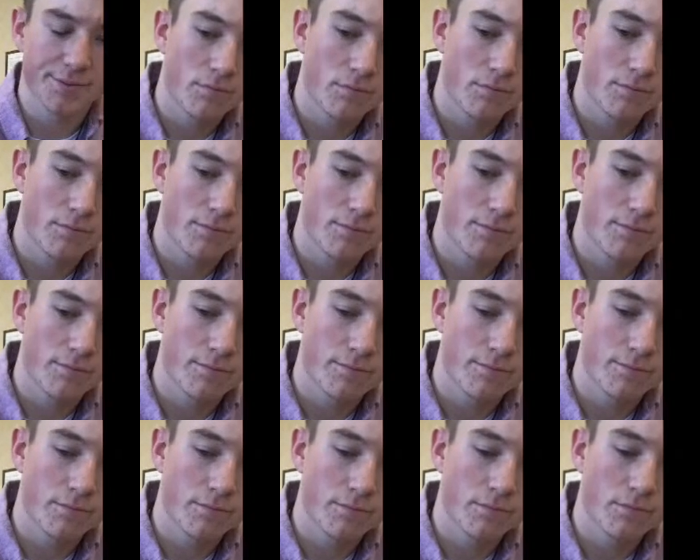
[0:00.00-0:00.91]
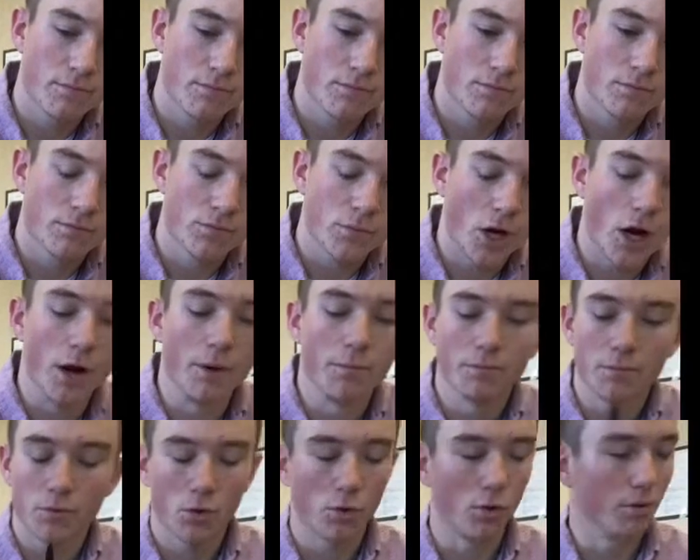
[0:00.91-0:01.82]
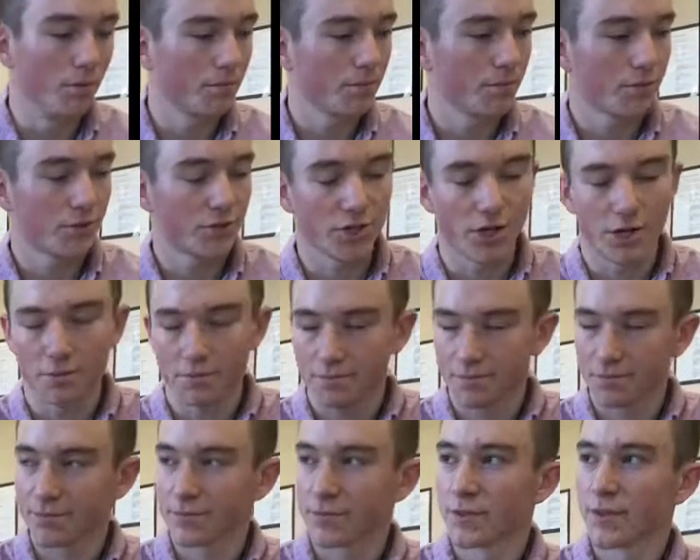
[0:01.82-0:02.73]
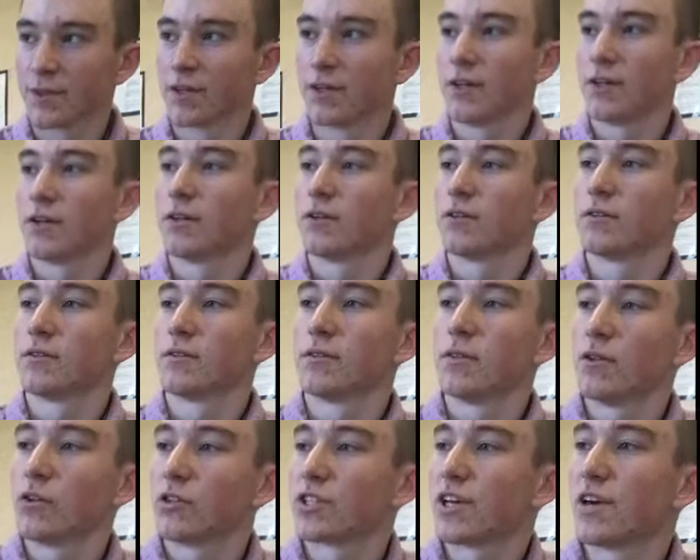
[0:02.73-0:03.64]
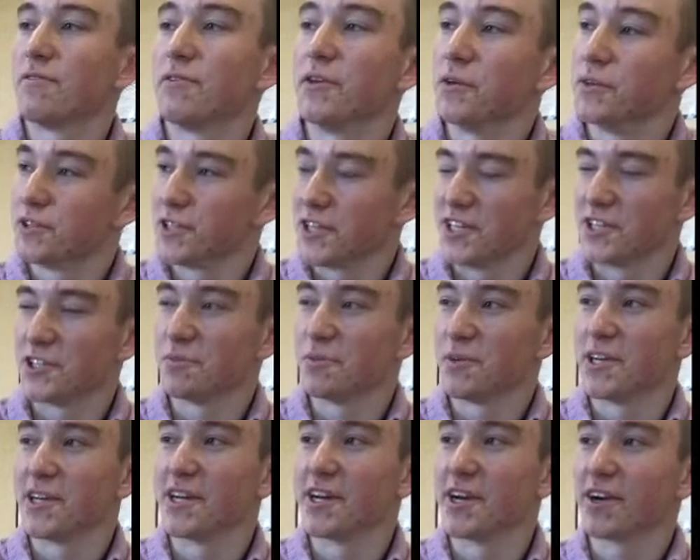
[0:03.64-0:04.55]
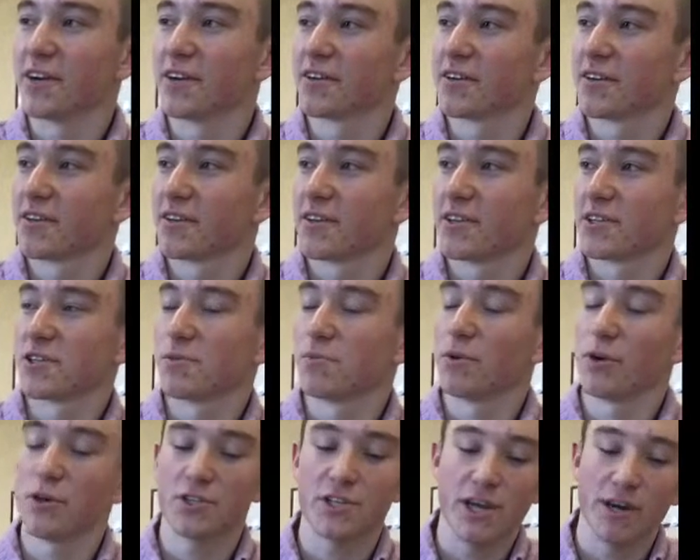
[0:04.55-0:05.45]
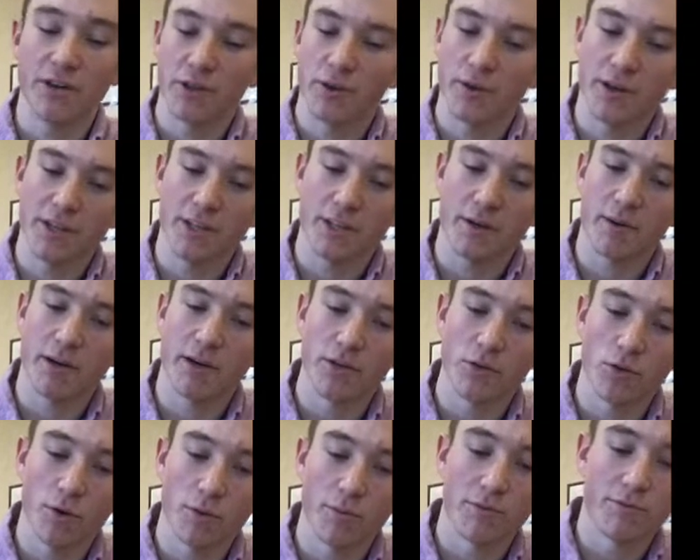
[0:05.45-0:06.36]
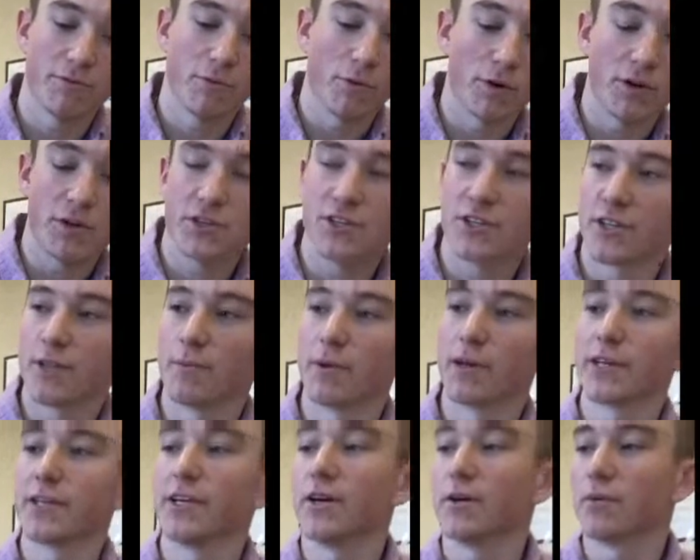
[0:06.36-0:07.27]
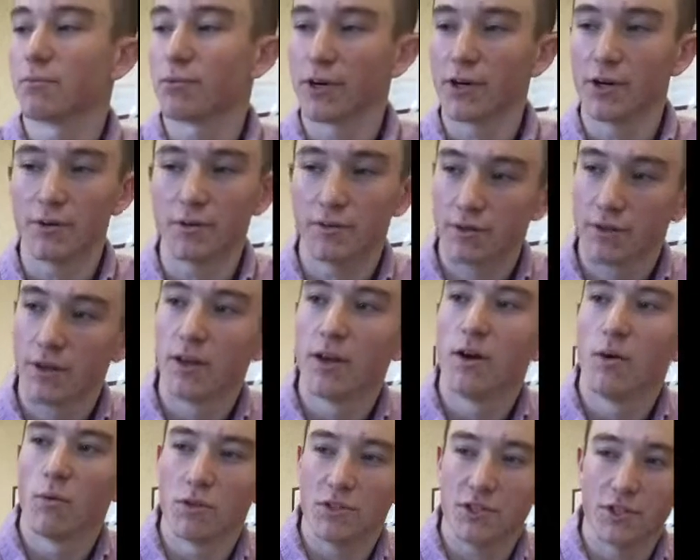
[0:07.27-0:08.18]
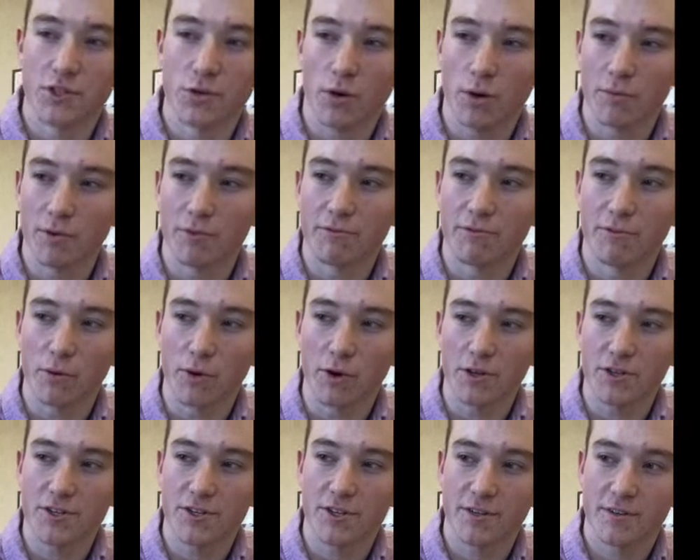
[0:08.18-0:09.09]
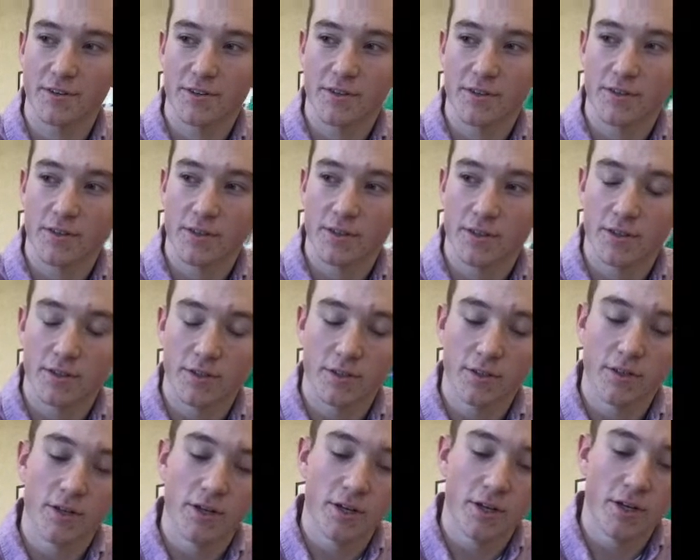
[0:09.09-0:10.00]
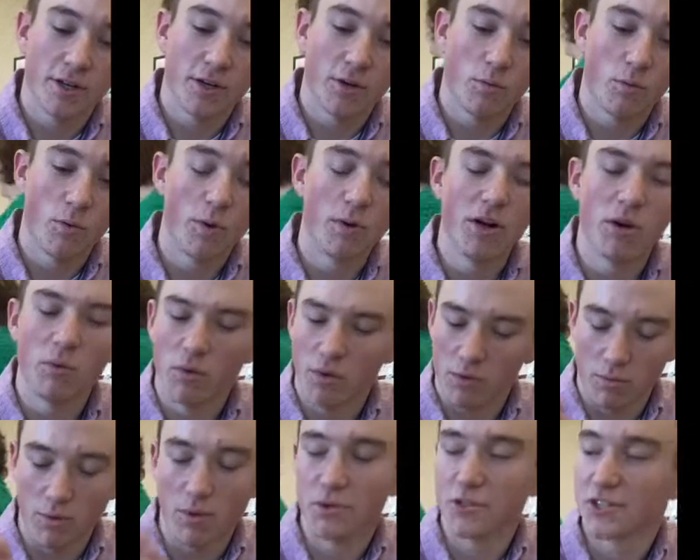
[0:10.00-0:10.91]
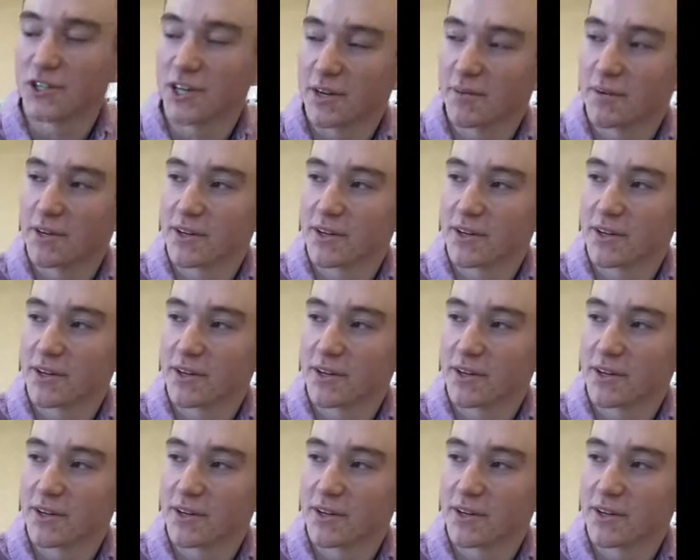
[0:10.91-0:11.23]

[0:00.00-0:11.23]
Alright, cool. So, let's have you teach me here. Suppose I don't know anything about a normal force. I'm like, yo, bro, what's a normal force? What would you say?